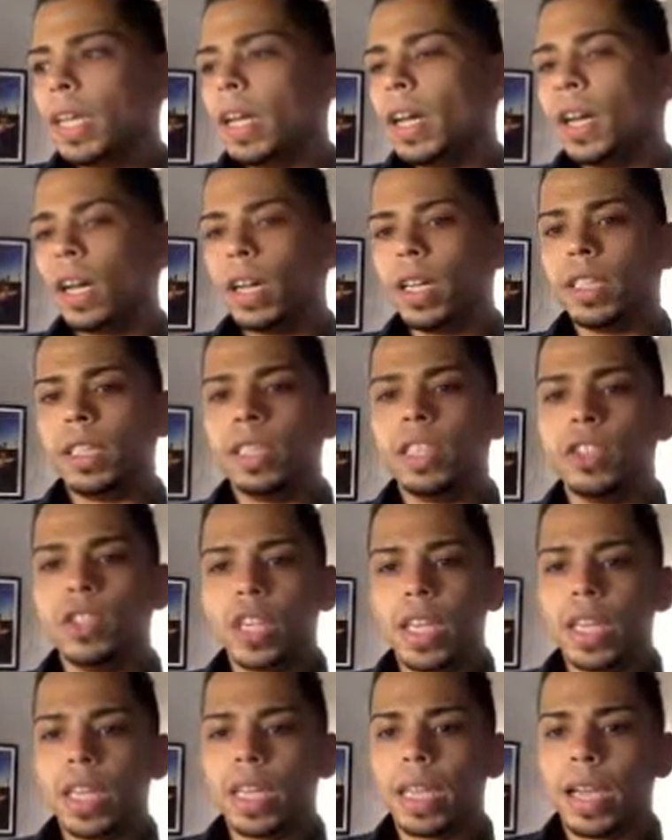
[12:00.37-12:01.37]

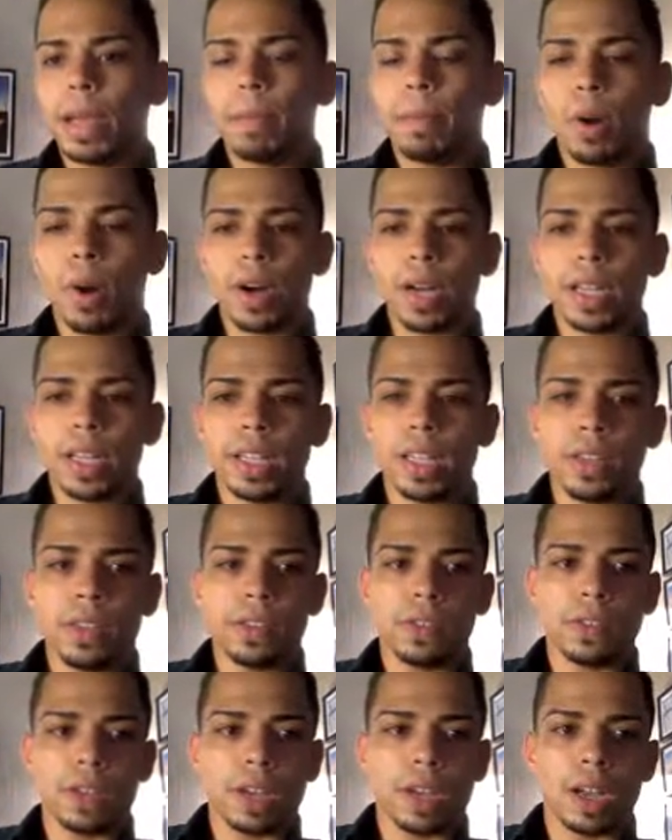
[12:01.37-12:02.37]
DJing at
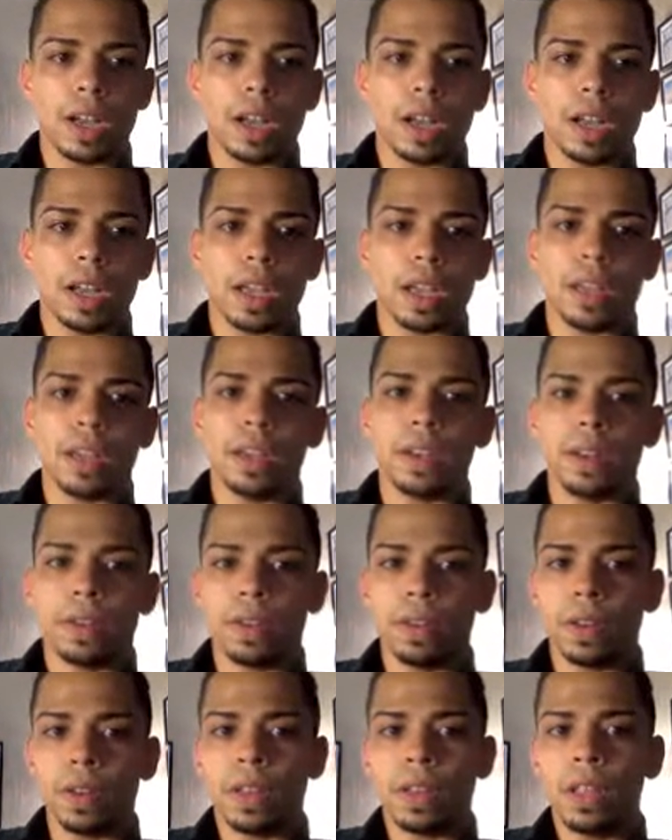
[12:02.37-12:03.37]
parties,
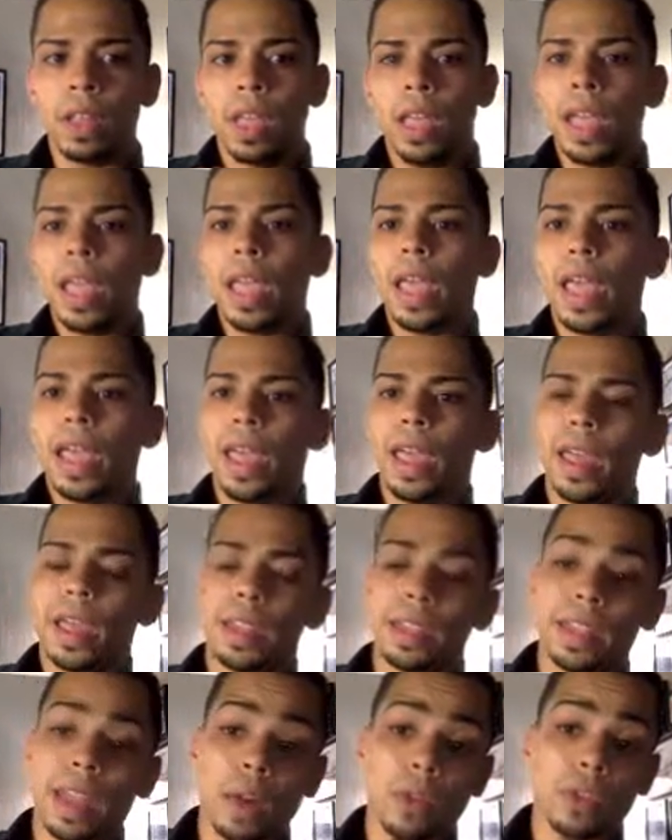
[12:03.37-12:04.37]

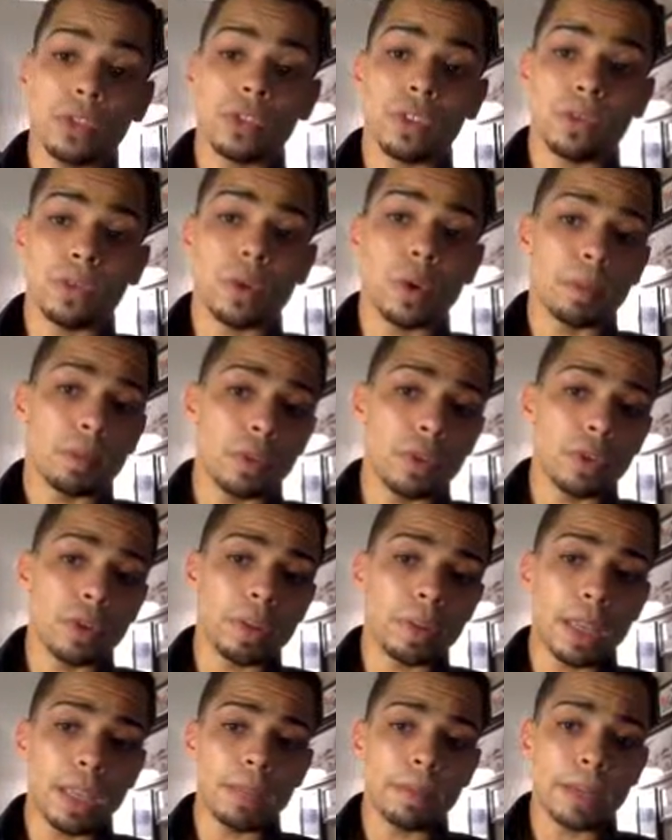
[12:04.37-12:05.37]
and that was the form of
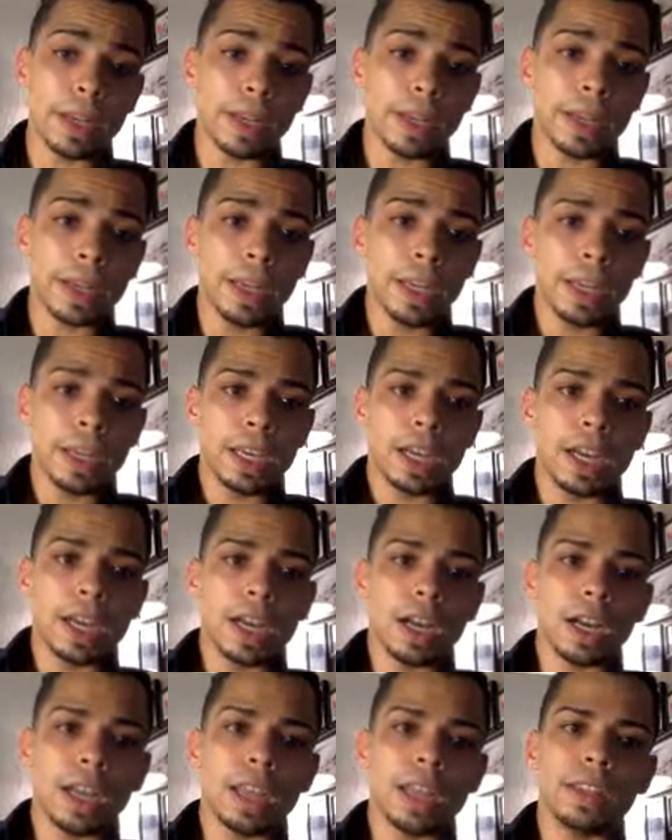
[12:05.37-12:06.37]
repayment.
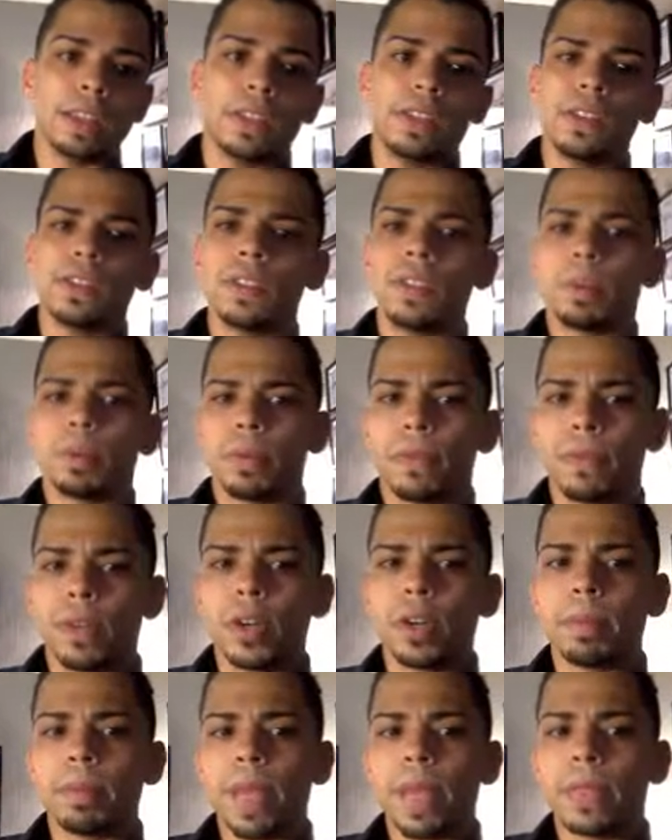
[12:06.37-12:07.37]
And this is the
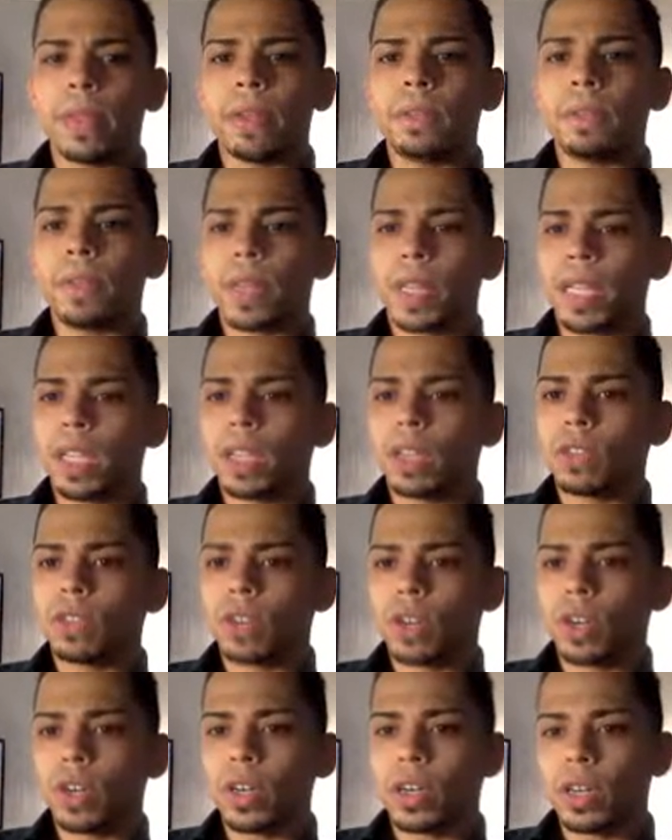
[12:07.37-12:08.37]
preferred method for the
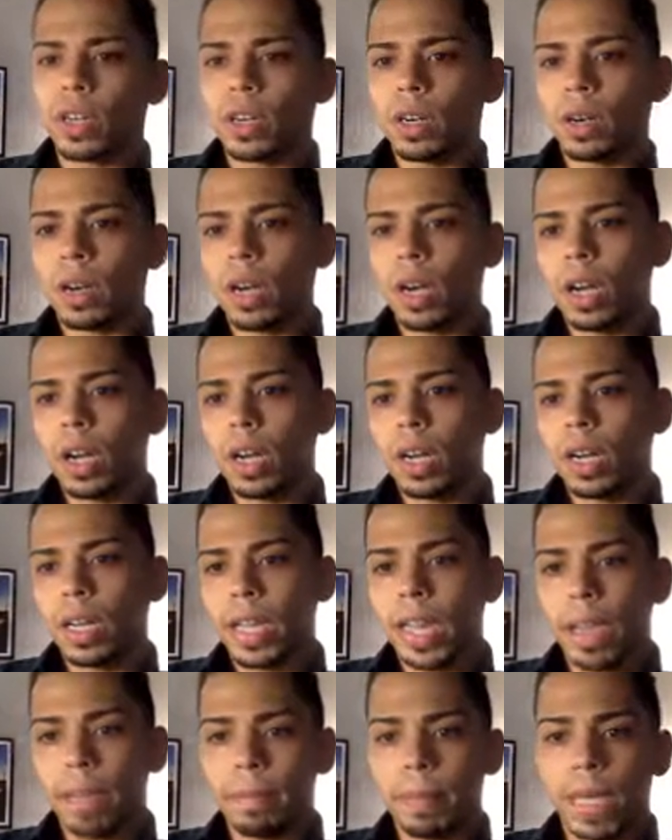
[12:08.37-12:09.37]
Kickstarter
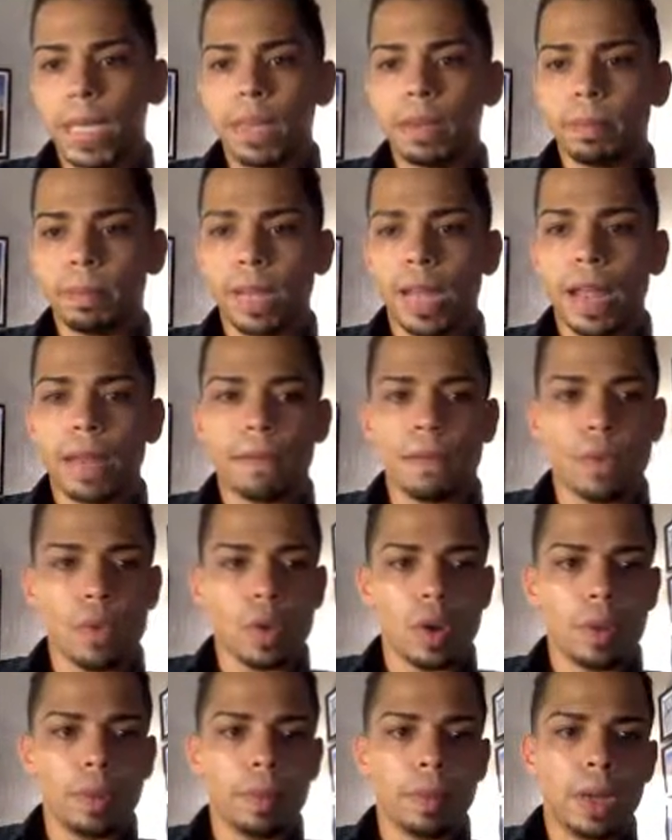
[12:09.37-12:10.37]
campaign
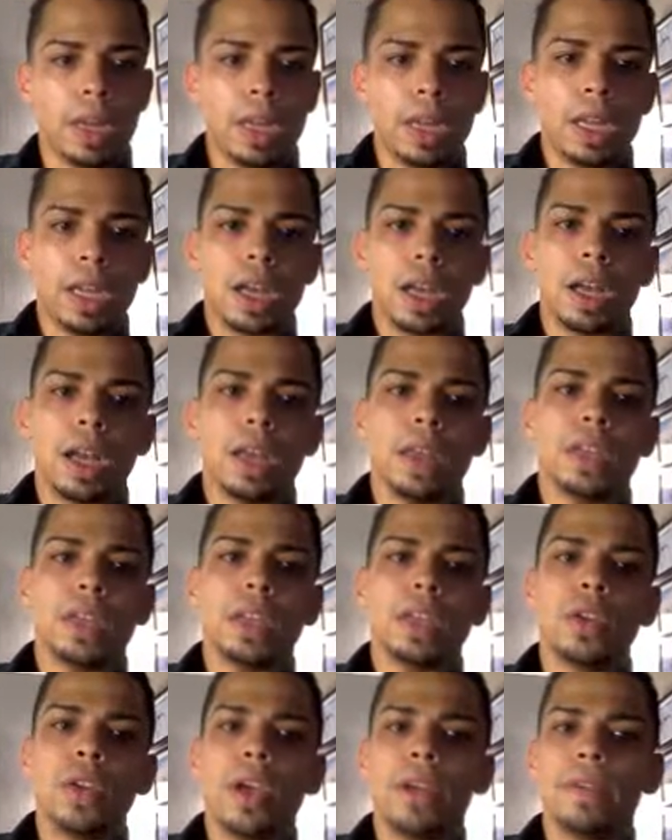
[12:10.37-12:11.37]
platform. Then
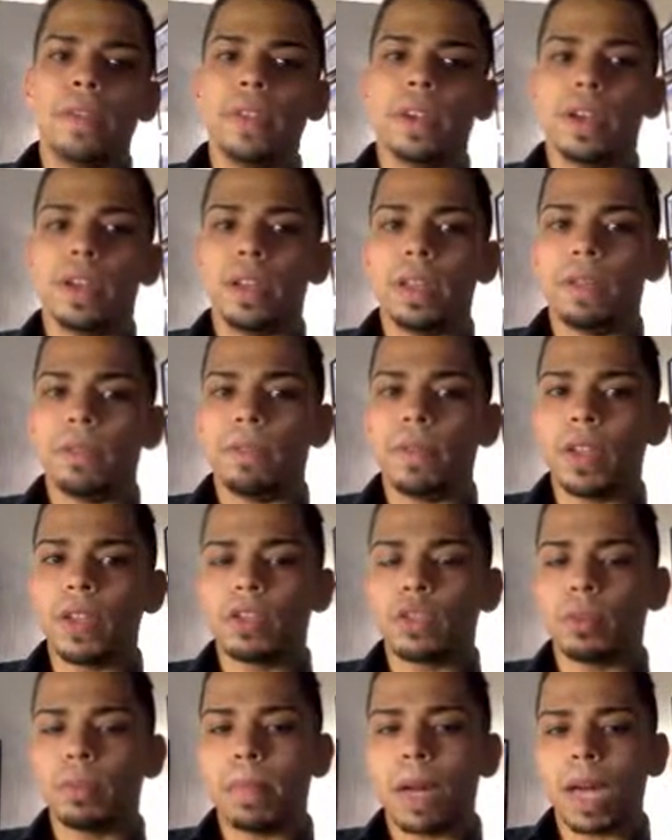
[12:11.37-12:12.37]
you have the
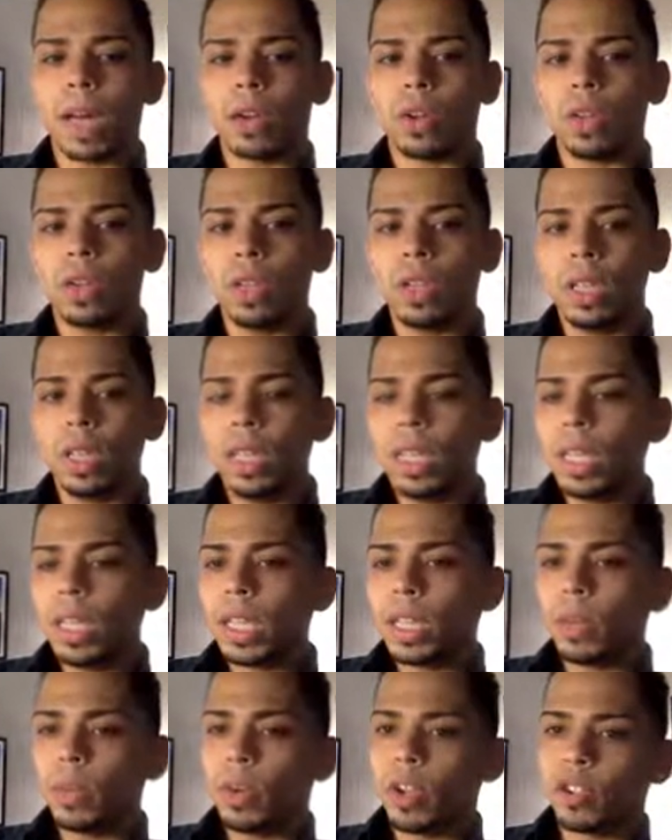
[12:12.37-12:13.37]
investor model,
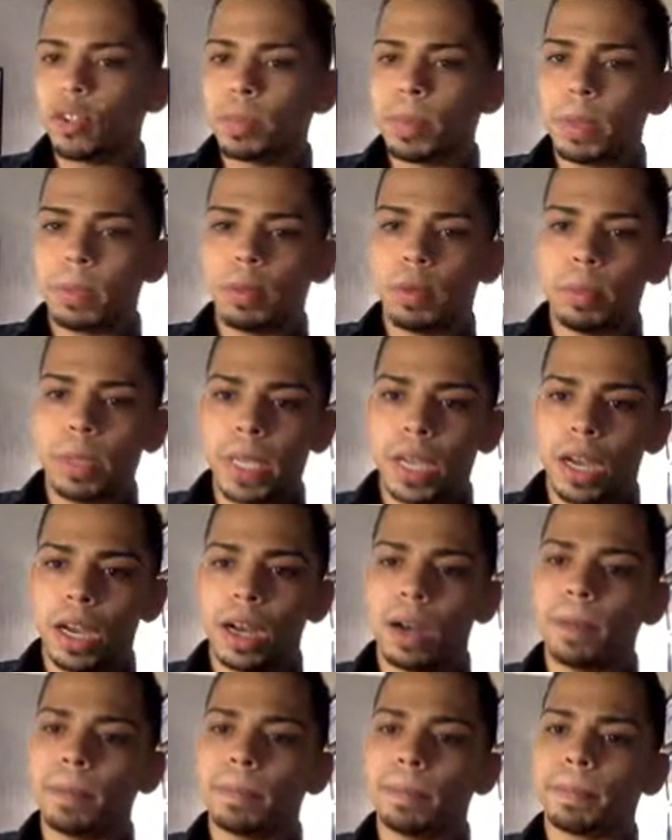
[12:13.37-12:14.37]
in which people
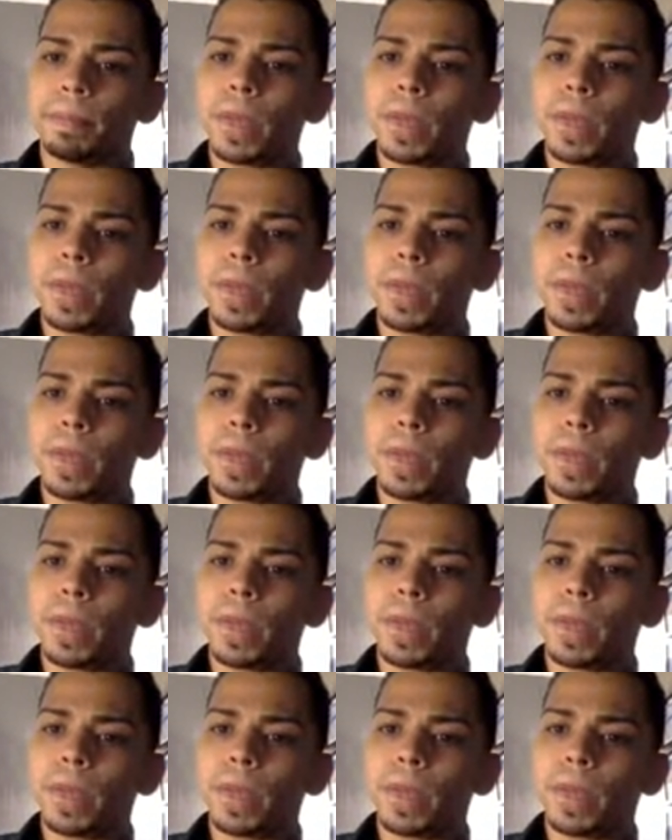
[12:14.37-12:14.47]
become,